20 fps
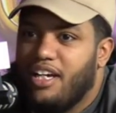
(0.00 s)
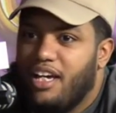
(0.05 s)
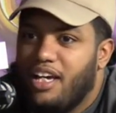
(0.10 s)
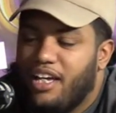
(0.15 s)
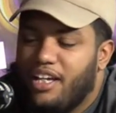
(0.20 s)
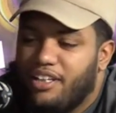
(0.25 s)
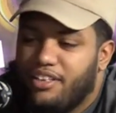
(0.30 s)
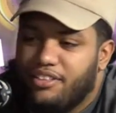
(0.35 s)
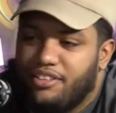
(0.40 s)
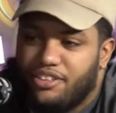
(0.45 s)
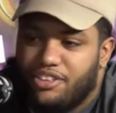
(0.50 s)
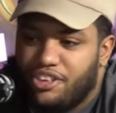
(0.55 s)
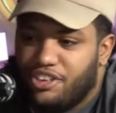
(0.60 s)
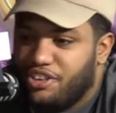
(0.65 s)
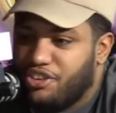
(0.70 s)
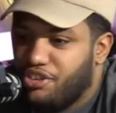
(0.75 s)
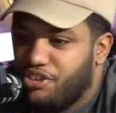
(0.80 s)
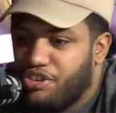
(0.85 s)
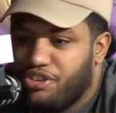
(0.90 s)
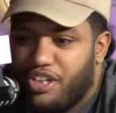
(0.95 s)
and
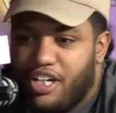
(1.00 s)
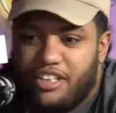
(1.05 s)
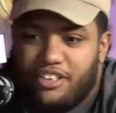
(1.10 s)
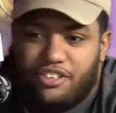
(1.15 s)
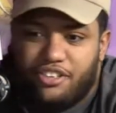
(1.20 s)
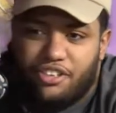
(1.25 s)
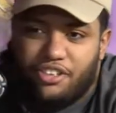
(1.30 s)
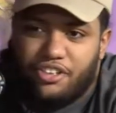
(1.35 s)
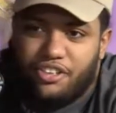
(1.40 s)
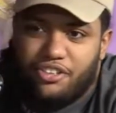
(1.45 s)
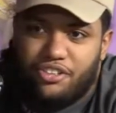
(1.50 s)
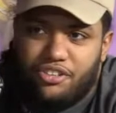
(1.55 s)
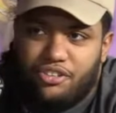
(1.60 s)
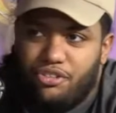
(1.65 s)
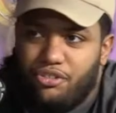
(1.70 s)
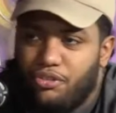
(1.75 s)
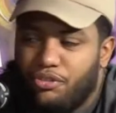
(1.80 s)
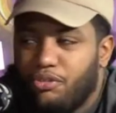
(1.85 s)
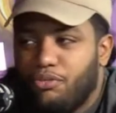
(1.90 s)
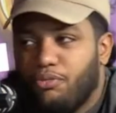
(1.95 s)
just tried to
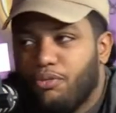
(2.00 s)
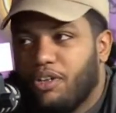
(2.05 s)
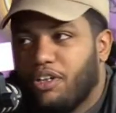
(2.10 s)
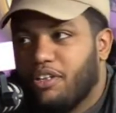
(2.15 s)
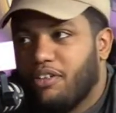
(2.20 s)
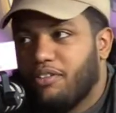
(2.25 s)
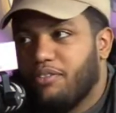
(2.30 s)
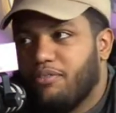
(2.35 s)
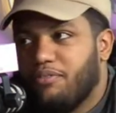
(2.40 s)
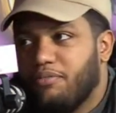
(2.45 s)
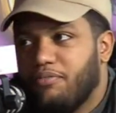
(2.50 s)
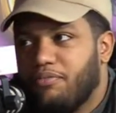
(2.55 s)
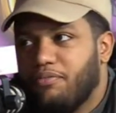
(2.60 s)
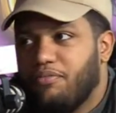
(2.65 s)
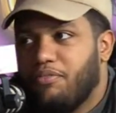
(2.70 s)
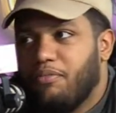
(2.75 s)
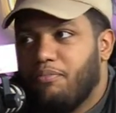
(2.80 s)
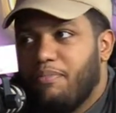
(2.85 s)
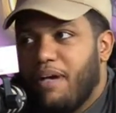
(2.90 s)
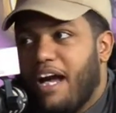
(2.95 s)
do the work
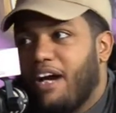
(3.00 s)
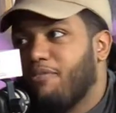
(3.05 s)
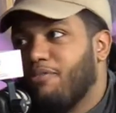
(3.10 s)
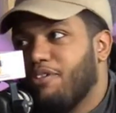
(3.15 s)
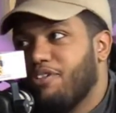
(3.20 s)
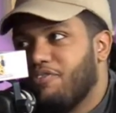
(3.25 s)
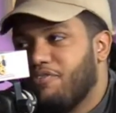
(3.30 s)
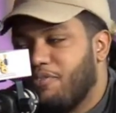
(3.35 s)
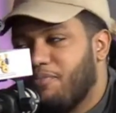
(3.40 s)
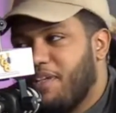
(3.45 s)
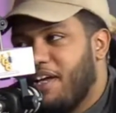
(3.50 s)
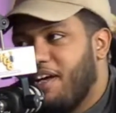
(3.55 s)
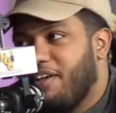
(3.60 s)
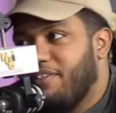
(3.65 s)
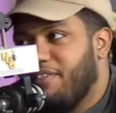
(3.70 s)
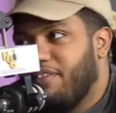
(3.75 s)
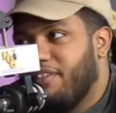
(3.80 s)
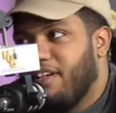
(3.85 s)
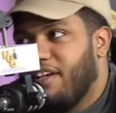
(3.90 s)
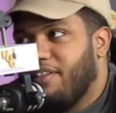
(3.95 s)
from backwards from that
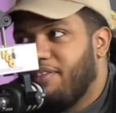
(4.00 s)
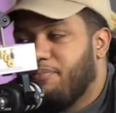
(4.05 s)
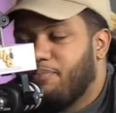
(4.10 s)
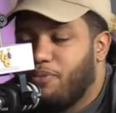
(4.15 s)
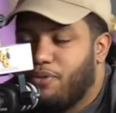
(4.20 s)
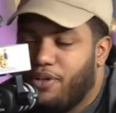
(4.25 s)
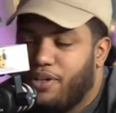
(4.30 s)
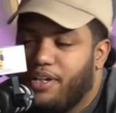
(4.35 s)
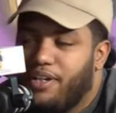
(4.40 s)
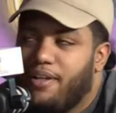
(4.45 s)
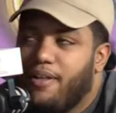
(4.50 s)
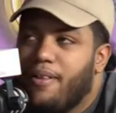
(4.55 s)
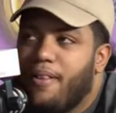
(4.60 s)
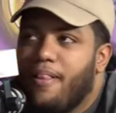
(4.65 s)
point.